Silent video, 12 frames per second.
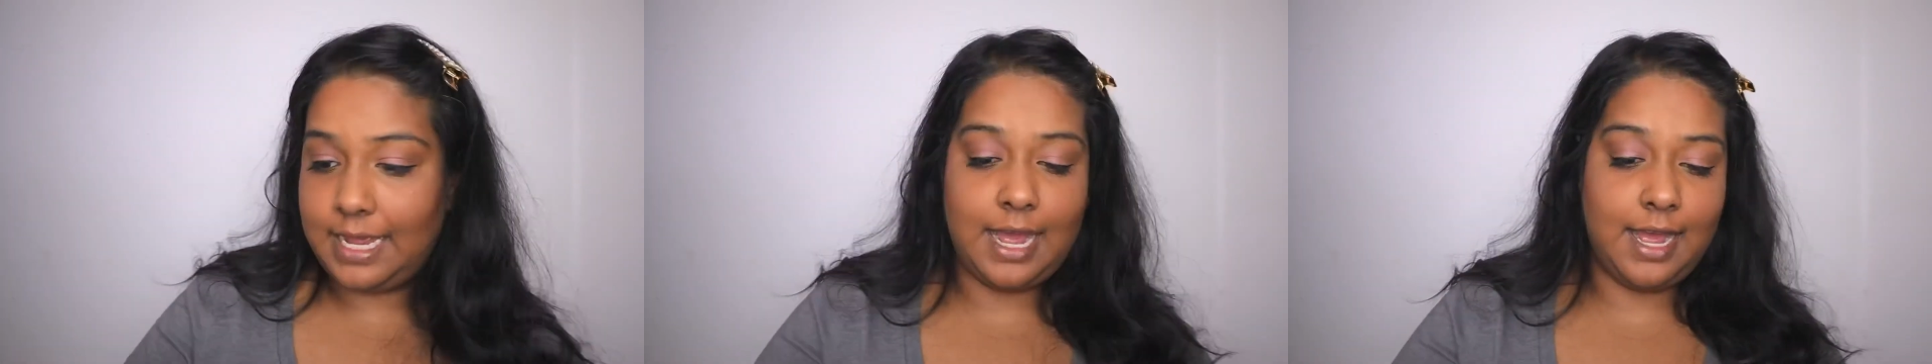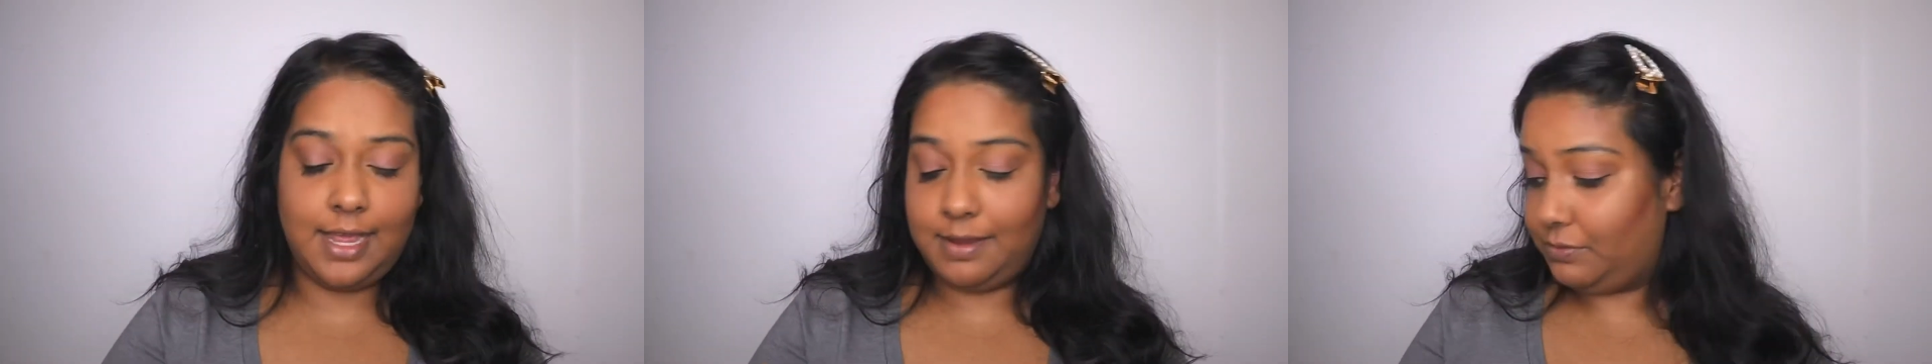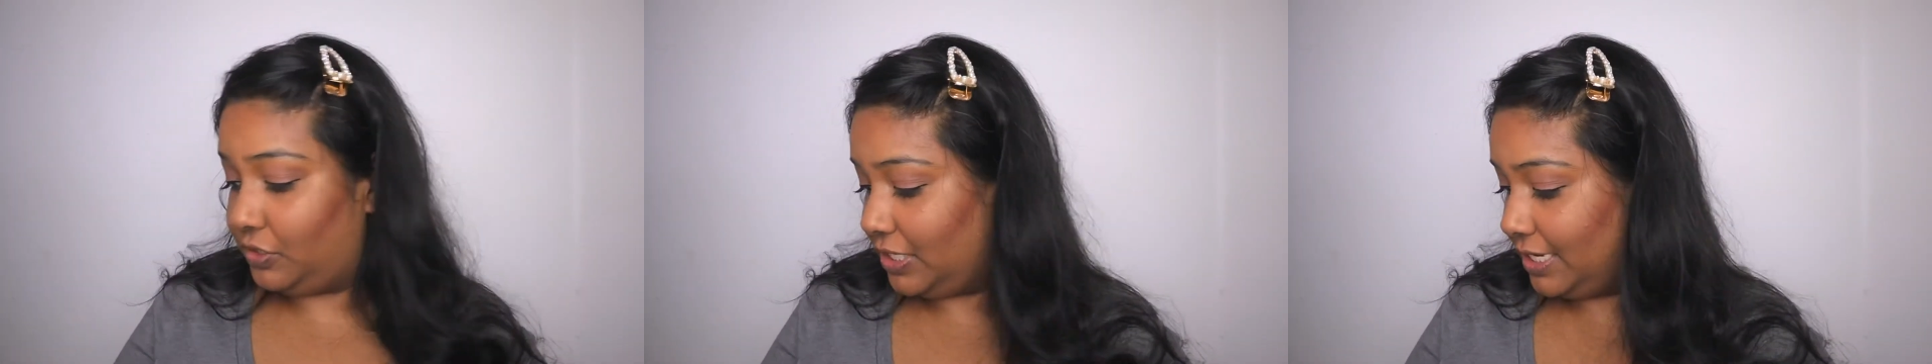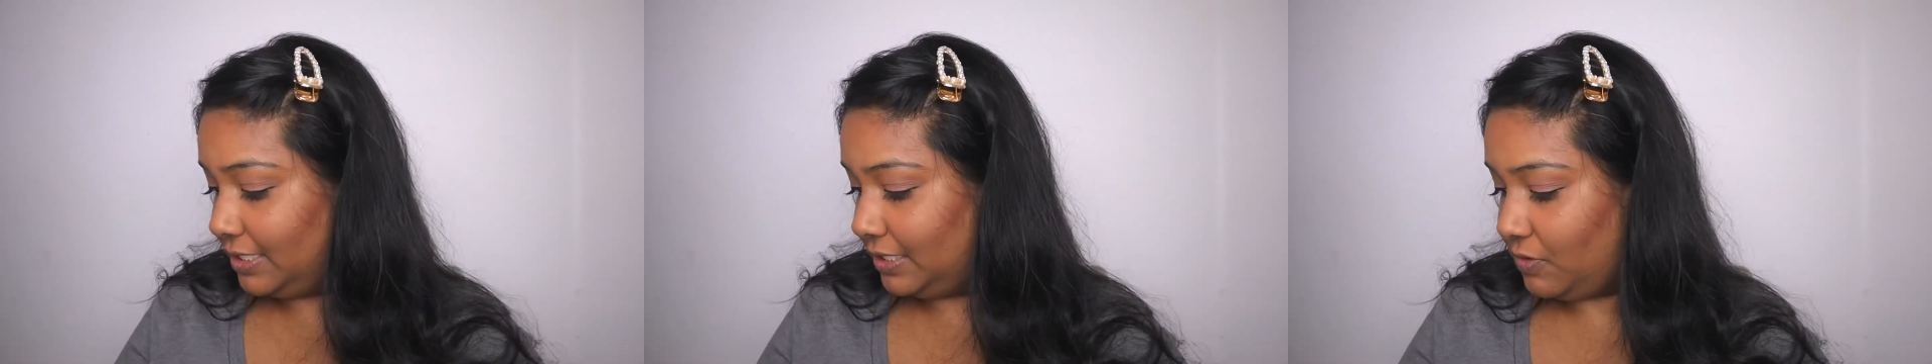I'm
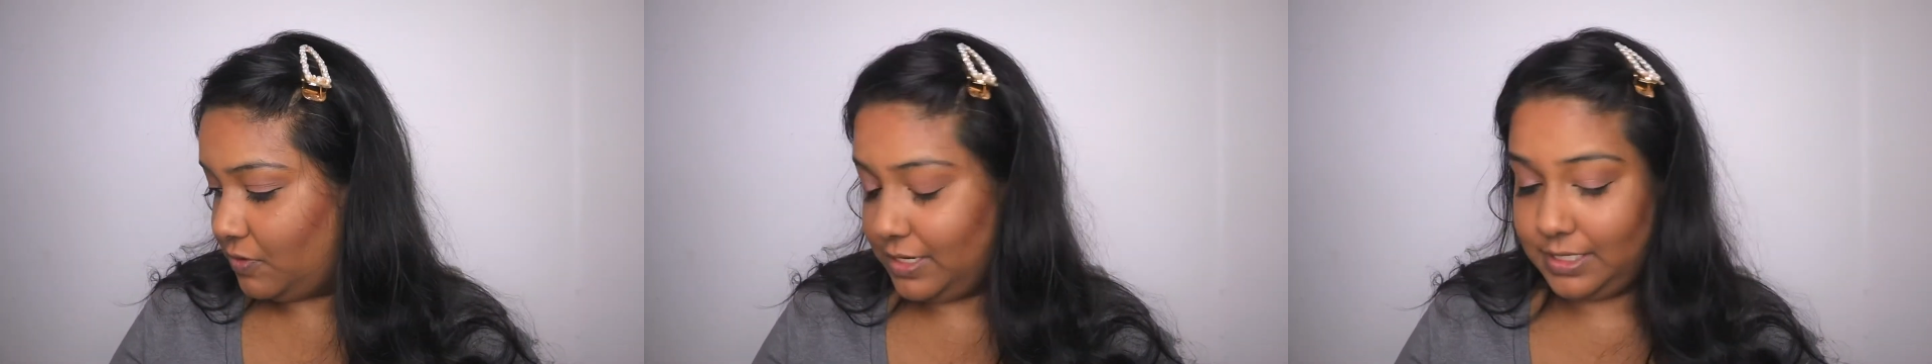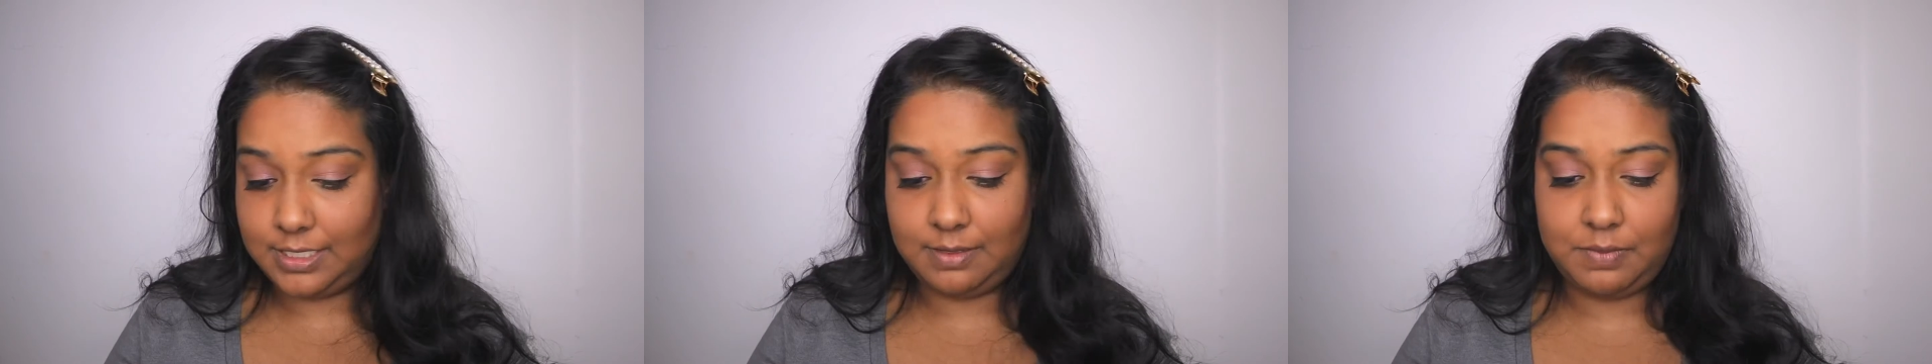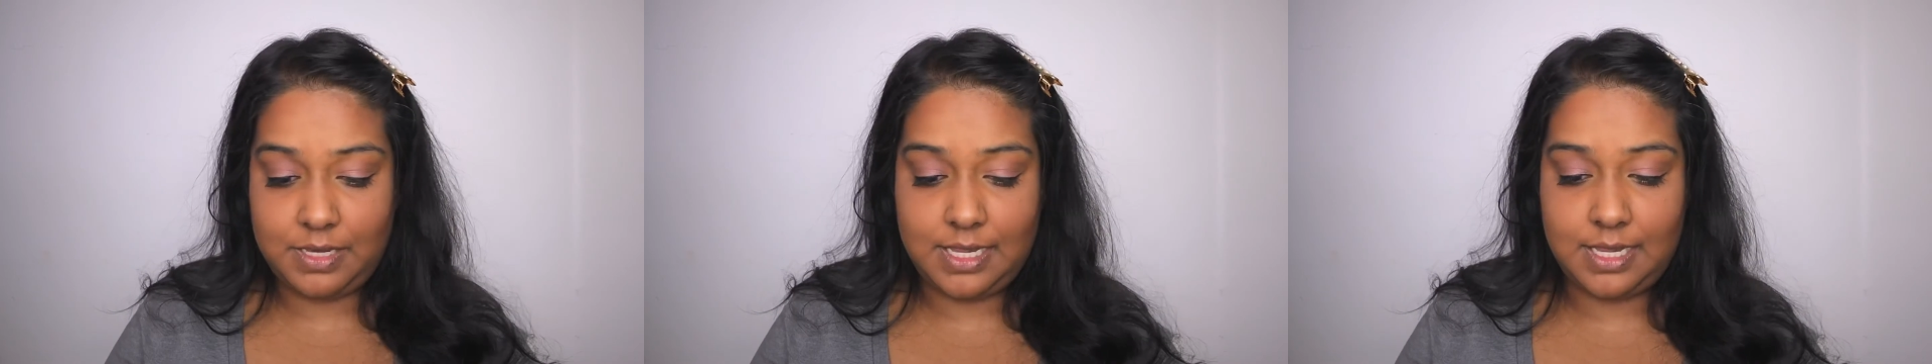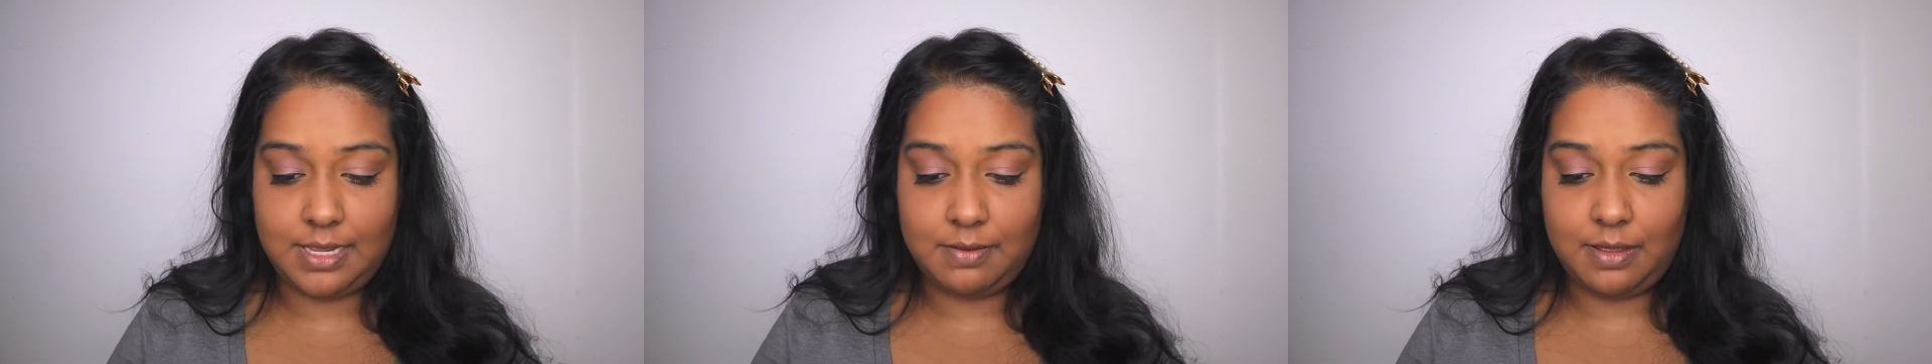just going to
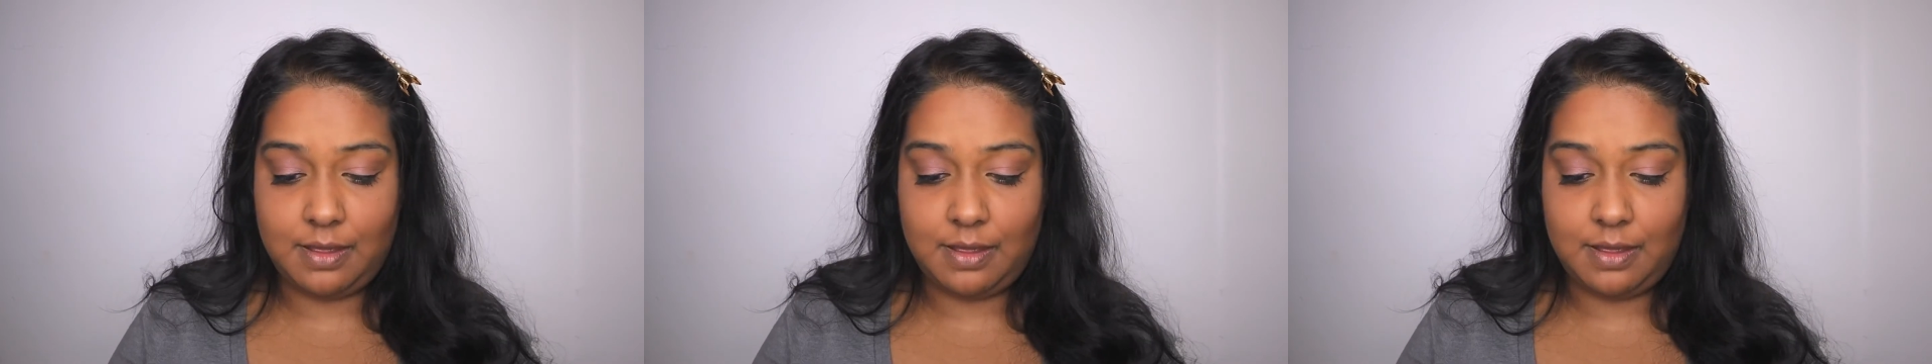be